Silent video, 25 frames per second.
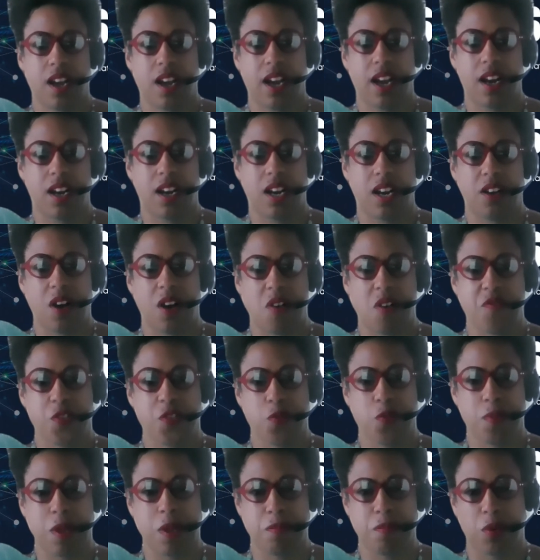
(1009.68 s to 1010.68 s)
a
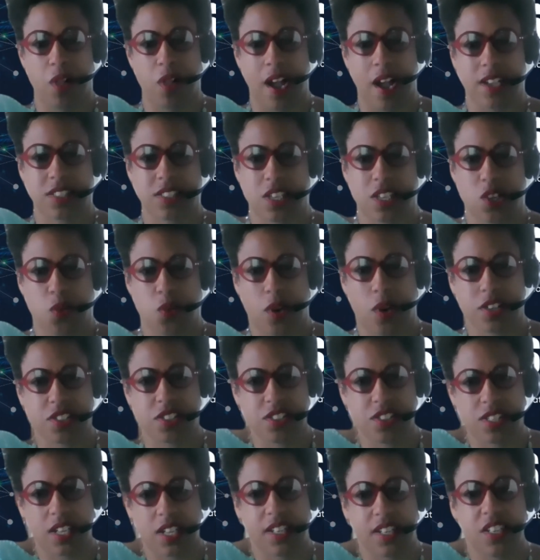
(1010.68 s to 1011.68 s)
few people asking
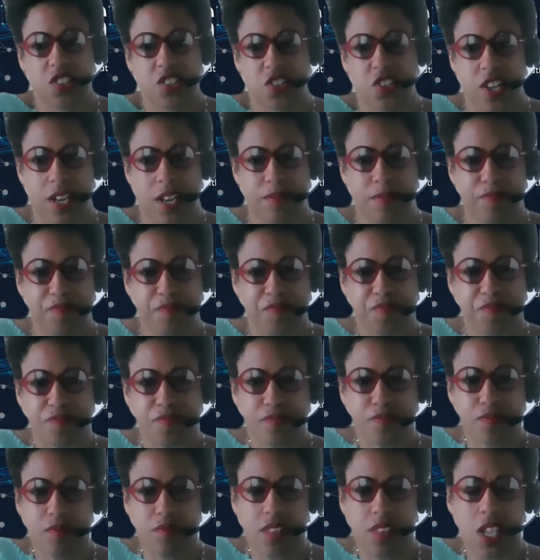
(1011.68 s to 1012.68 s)
questions on each day.
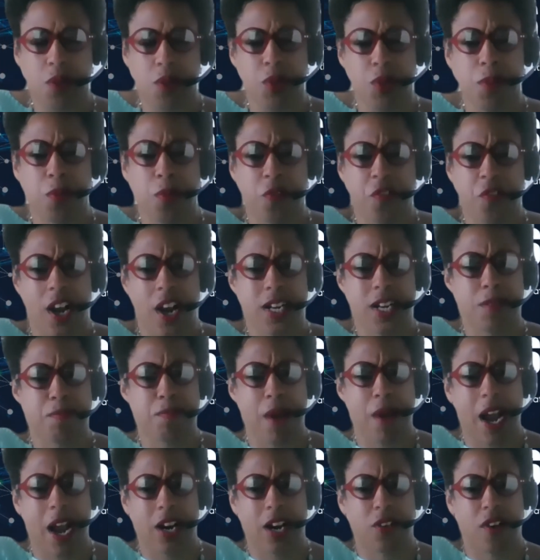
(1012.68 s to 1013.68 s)
We provided
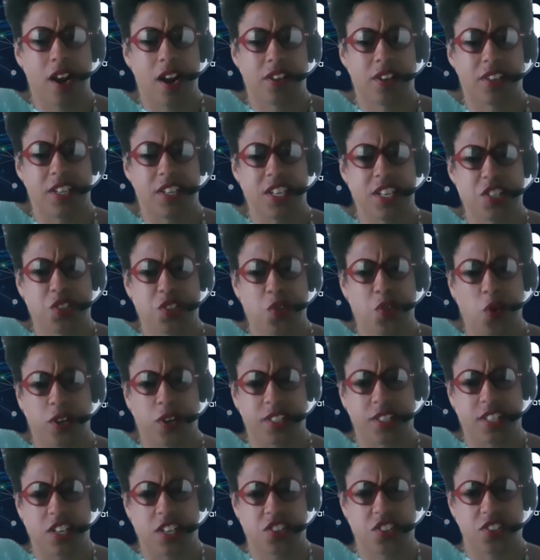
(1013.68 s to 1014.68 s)
background on each of the
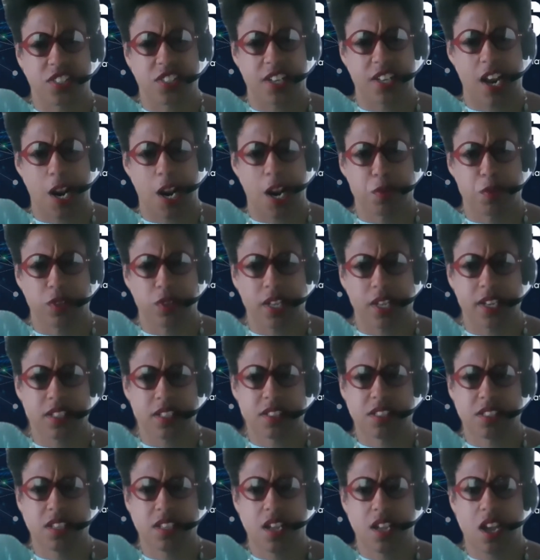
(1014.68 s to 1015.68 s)
organizations and
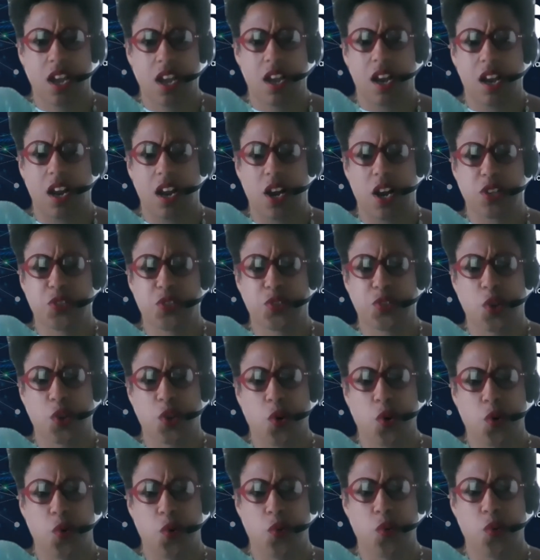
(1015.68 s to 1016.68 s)
hyperlinks uh,
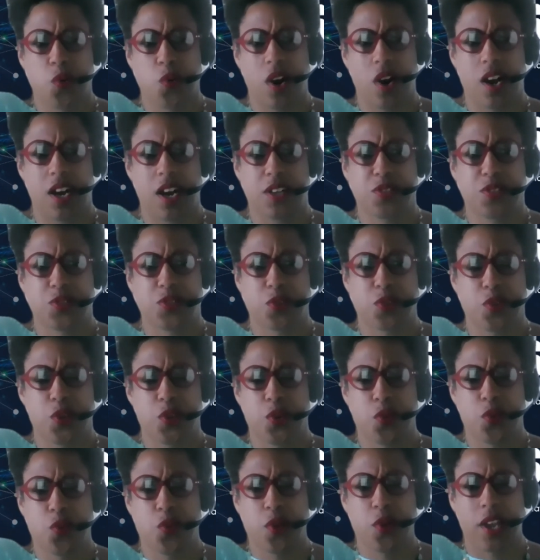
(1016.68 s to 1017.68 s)
so, uh, so
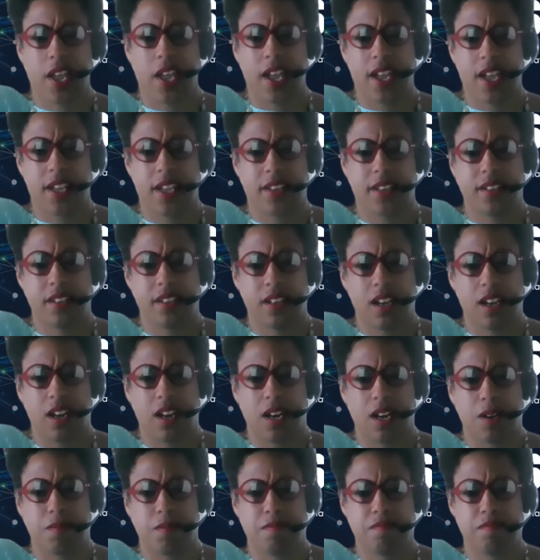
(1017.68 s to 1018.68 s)
you can
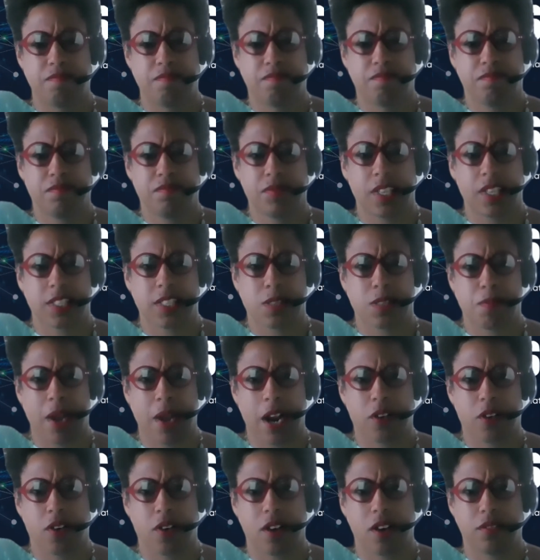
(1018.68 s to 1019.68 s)
um, get some
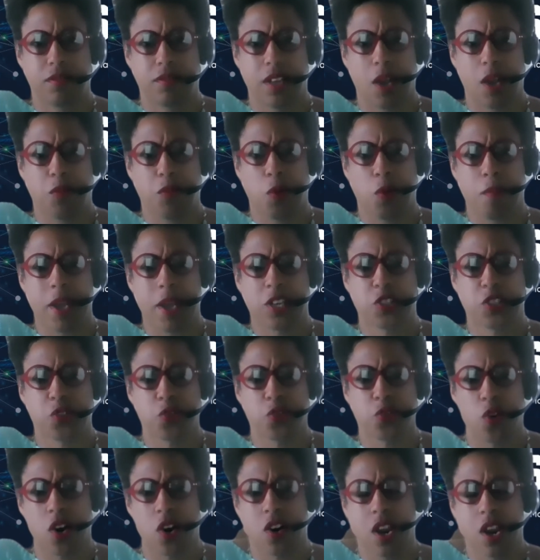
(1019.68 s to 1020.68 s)
background. And we'll make
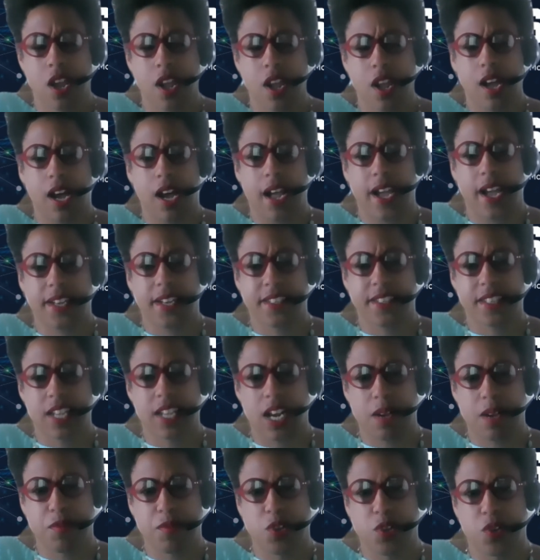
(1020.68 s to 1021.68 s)
sure ahead of
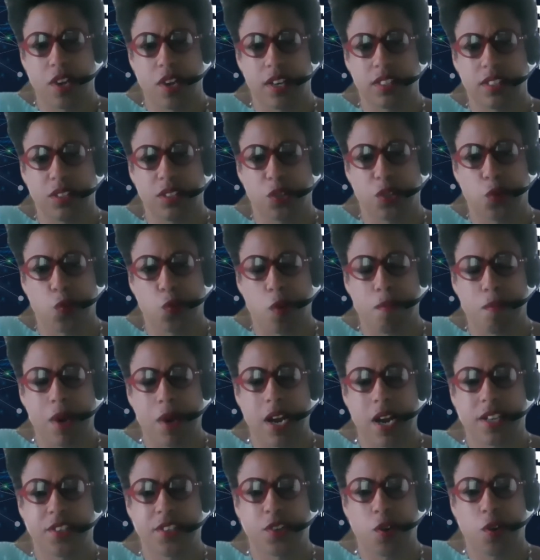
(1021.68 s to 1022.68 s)
time you get a little
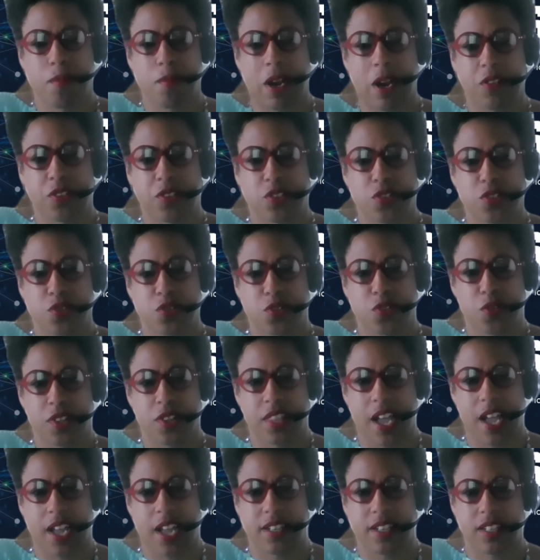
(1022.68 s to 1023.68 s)
reminder about that you're
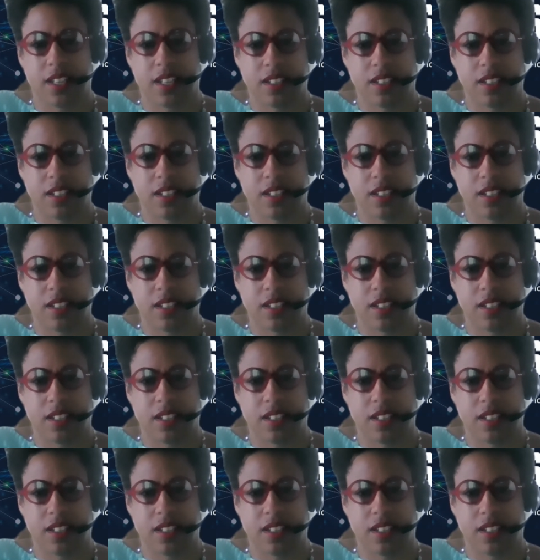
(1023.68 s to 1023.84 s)
doing that. And